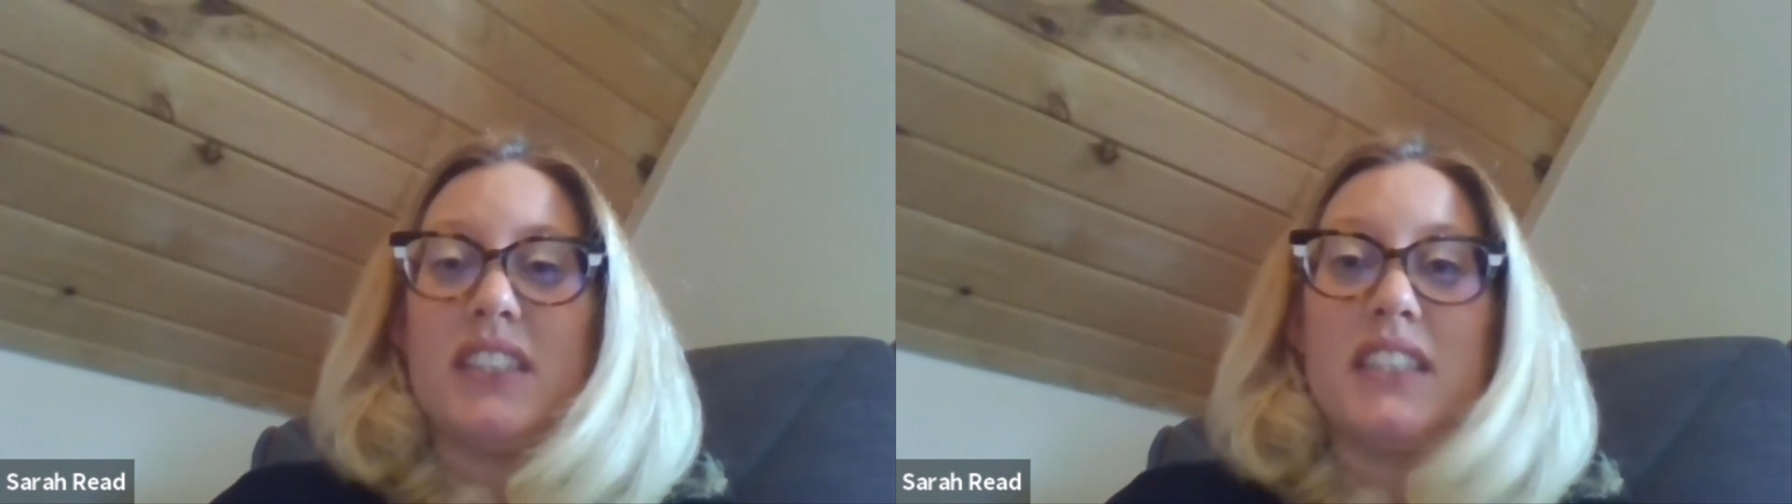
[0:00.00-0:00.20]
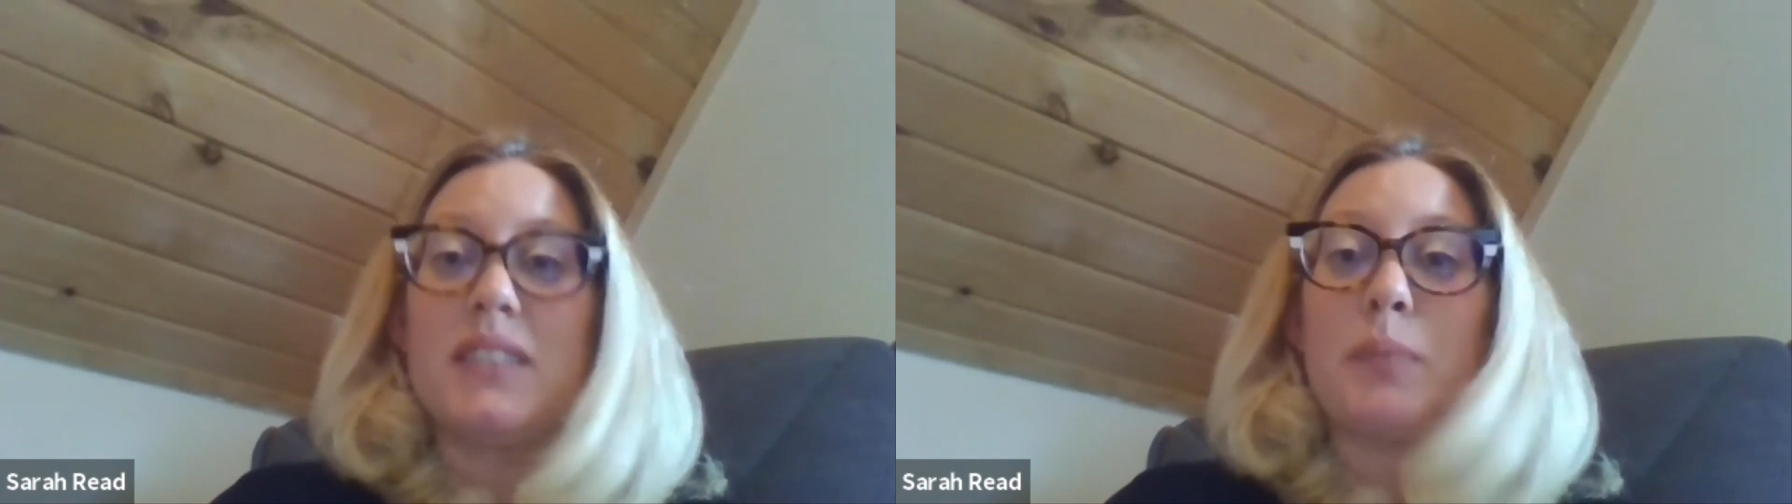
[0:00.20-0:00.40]

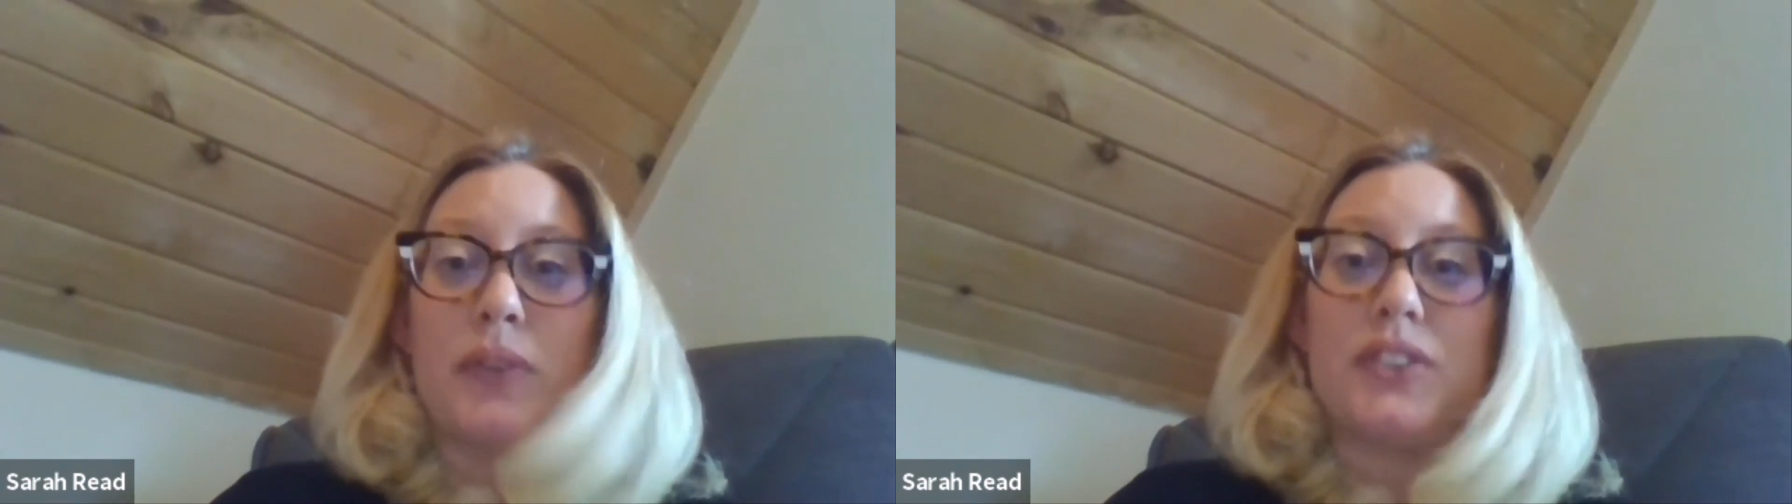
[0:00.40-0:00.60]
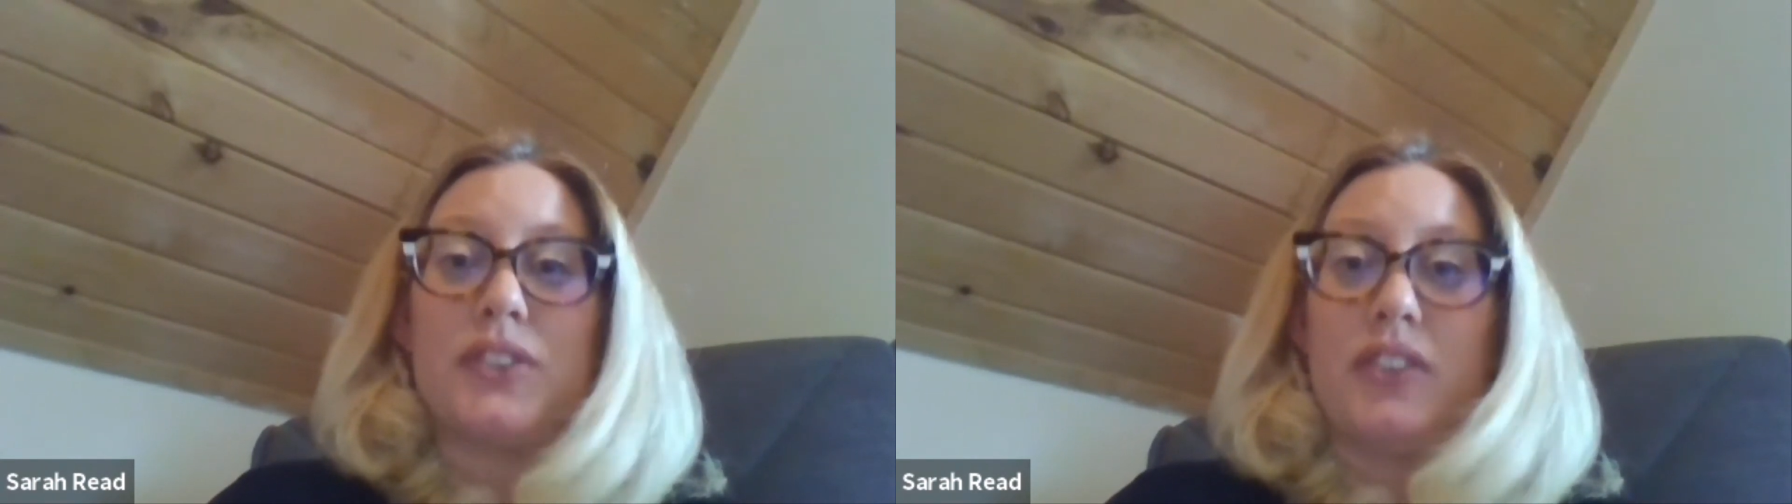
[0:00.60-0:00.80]
is
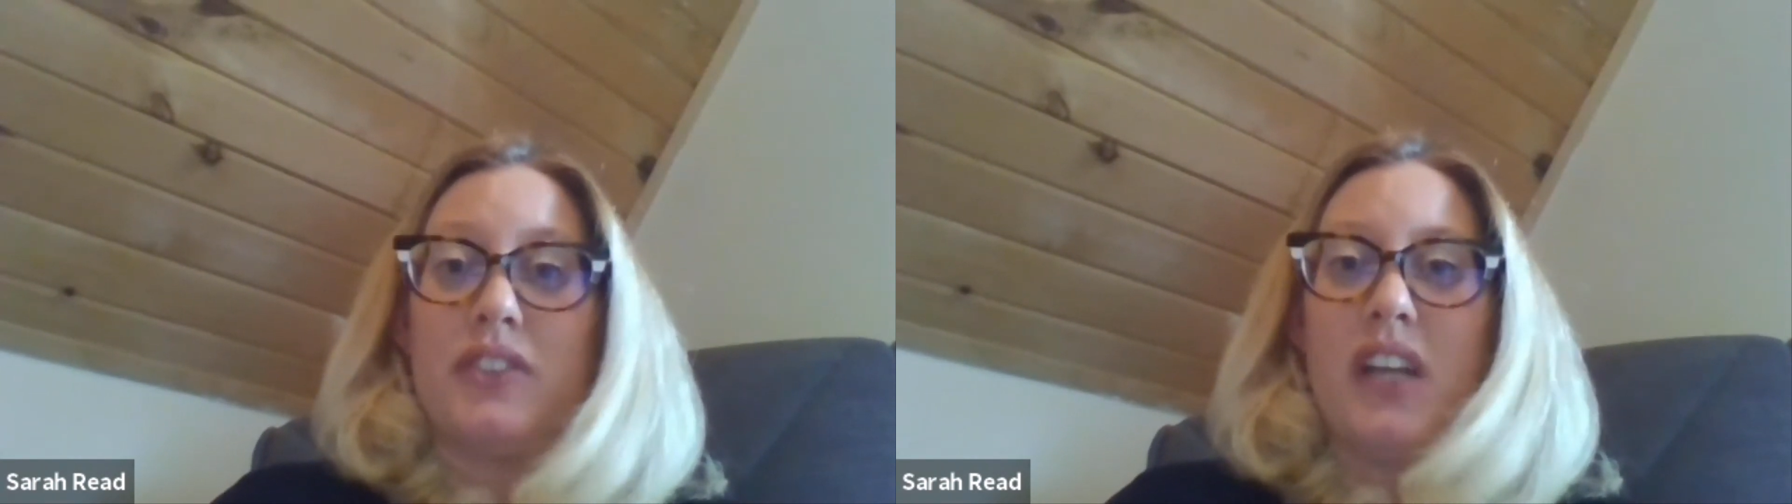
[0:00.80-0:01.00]
personal.